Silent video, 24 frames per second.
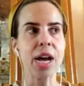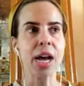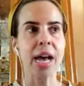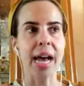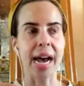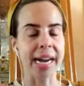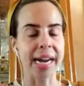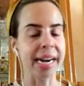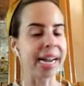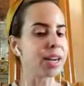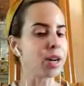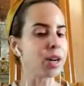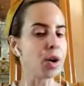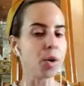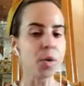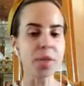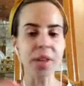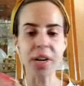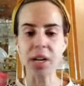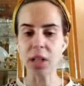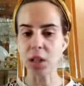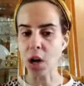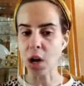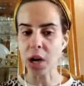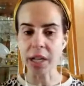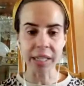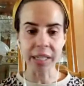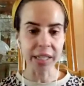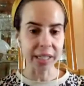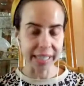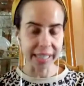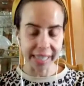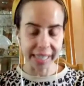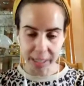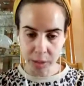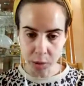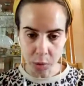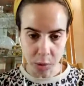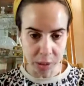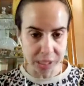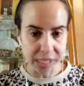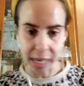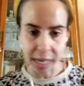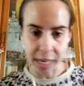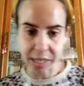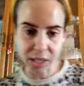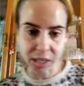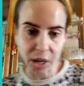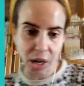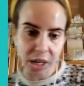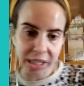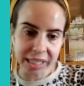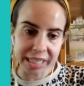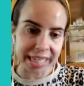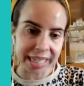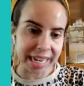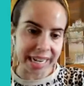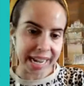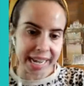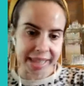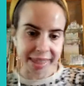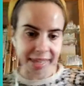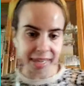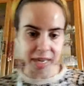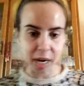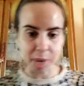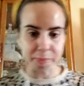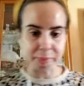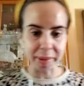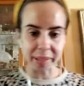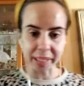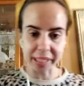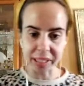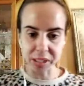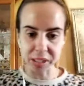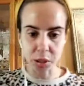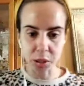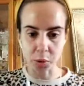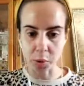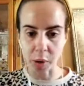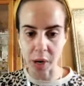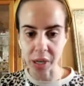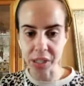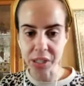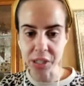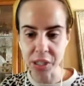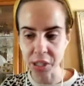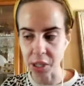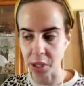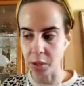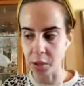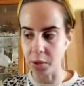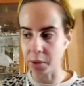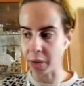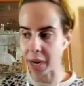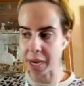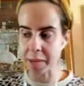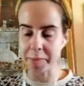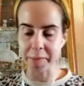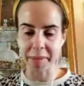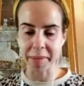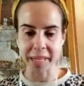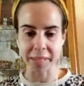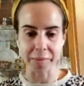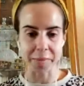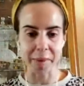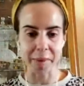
I know that a lot of landlords, I saw today, the couple in Toronto, I mean,